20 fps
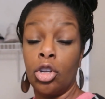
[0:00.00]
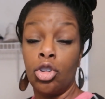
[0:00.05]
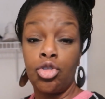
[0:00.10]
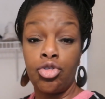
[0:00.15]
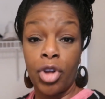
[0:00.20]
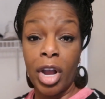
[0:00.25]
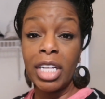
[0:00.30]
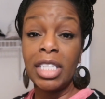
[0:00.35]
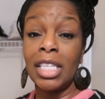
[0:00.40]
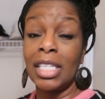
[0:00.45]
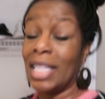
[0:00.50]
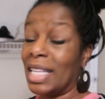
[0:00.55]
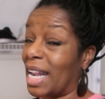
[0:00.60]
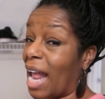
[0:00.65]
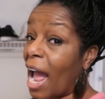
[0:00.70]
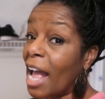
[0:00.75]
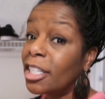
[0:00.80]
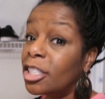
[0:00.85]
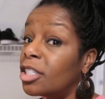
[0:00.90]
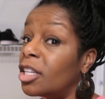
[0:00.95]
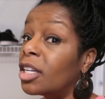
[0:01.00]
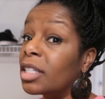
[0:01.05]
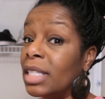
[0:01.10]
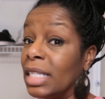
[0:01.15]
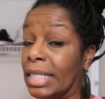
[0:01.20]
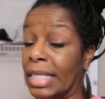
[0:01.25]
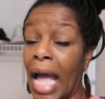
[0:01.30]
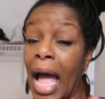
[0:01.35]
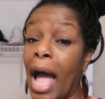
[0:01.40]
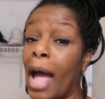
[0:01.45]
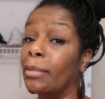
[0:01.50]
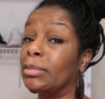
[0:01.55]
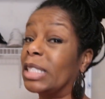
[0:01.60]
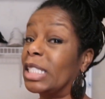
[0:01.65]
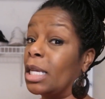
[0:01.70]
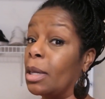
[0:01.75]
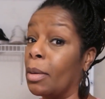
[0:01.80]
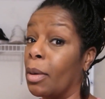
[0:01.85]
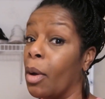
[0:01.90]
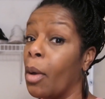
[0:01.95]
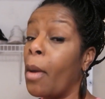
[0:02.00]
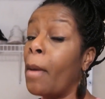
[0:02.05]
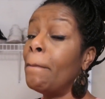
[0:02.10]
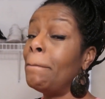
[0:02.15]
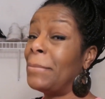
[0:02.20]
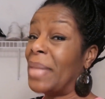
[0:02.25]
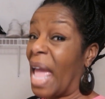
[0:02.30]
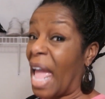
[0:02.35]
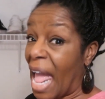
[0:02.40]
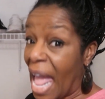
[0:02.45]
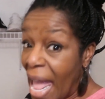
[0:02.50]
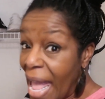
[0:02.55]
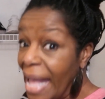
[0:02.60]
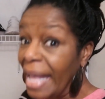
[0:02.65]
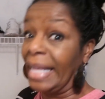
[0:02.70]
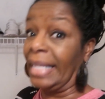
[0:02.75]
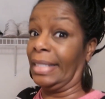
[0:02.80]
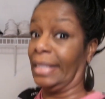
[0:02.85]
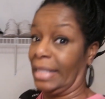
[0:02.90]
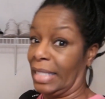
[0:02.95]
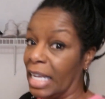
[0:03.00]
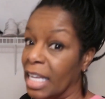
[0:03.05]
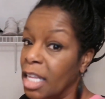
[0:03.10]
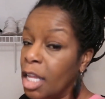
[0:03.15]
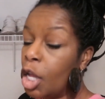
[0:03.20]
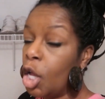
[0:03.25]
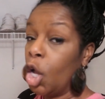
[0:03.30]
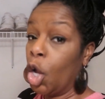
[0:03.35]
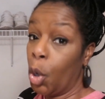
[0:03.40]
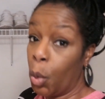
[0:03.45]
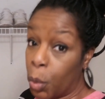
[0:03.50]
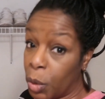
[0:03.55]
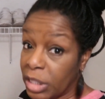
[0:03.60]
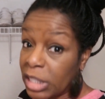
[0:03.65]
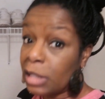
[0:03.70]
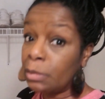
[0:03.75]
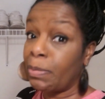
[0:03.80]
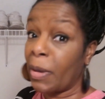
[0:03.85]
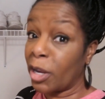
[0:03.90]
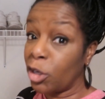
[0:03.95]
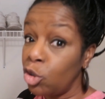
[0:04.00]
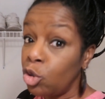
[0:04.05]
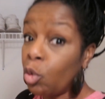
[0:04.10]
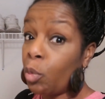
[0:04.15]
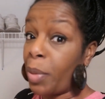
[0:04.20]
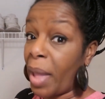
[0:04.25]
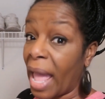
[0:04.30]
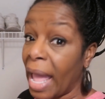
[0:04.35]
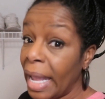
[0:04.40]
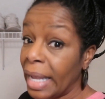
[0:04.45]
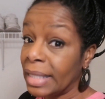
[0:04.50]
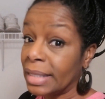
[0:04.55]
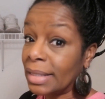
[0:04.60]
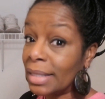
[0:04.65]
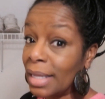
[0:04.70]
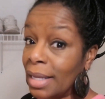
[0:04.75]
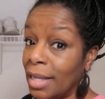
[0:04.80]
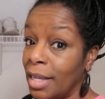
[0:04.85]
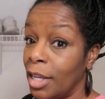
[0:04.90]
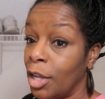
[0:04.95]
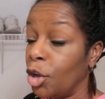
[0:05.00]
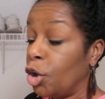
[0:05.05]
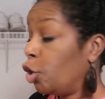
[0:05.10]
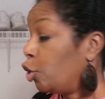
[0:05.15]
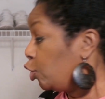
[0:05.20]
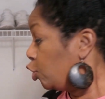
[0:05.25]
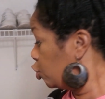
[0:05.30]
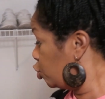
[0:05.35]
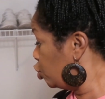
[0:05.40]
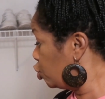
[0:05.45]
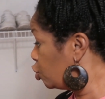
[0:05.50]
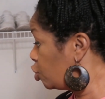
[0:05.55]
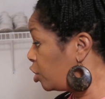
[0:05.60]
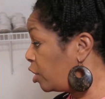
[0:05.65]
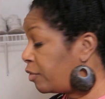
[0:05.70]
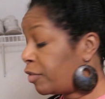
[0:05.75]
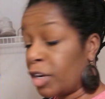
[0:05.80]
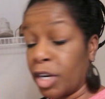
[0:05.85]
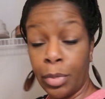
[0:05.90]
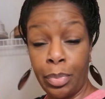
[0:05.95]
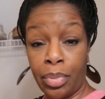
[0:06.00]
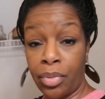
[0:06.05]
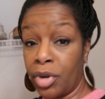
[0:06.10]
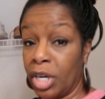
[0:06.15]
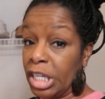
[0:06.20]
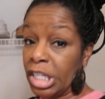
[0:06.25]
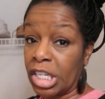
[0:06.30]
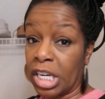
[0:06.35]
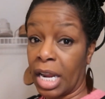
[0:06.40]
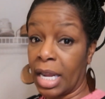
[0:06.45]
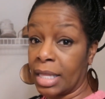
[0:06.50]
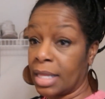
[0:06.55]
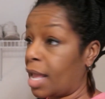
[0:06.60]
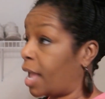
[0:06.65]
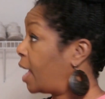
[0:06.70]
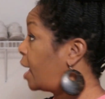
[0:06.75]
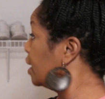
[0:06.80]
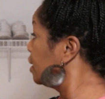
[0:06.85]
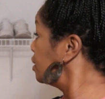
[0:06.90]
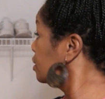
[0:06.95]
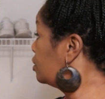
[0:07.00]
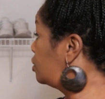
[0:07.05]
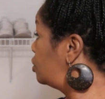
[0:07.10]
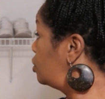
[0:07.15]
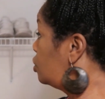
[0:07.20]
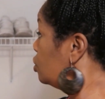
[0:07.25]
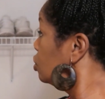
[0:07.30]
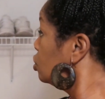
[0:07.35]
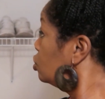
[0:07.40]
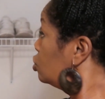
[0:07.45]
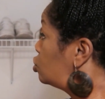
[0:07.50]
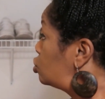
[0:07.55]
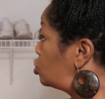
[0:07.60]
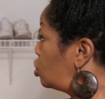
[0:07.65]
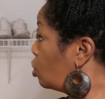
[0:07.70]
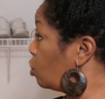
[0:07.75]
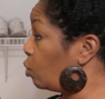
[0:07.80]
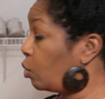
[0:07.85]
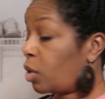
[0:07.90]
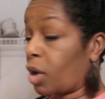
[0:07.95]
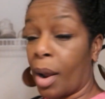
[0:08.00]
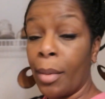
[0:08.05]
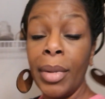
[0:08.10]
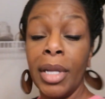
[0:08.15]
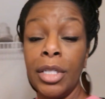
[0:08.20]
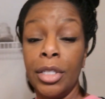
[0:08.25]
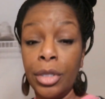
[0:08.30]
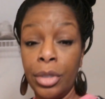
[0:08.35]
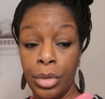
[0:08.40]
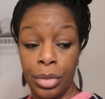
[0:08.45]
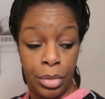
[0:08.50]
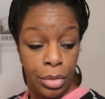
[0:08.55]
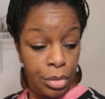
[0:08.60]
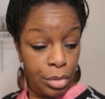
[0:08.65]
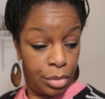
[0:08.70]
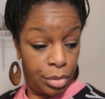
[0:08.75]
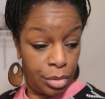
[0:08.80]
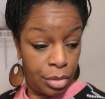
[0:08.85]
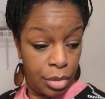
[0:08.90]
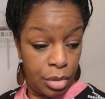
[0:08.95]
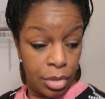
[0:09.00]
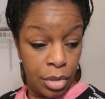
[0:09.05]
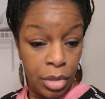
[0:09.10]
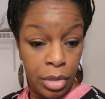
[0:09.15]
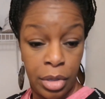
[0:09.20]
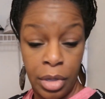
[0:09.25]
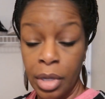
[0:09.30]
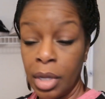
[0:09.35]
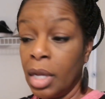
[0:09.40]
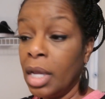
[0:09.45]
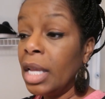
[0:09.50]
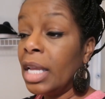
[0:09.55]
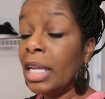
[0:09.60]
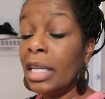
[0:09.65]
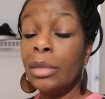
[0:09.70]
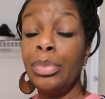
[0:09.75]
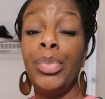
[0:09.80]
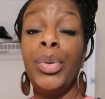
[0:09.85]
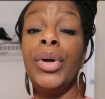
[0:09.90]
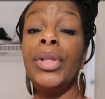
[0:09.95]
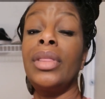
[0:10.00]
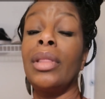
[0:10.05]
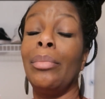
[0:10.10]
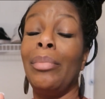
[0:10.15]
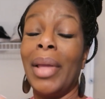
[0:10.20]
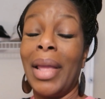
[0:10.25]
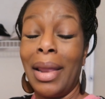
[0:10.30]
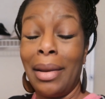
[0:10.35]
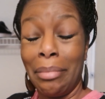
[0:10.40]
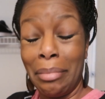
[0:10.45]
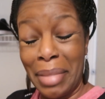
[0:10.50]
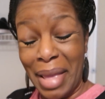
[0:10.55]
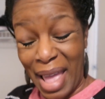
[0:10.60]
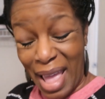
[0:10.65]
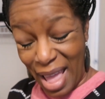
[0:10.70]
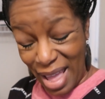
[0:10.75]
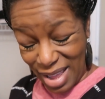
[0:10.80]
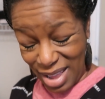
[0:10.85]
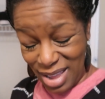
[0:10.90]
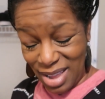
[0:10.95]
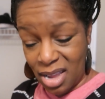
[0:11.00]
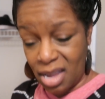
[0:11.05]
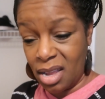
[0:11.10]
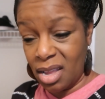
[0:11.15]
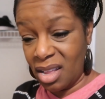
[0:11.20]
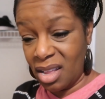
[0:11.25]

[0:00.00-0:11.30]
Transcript: the dresser that I took the time to paint with special paint. You didn't even appreciate that. So what I'm going to do is put the bed back.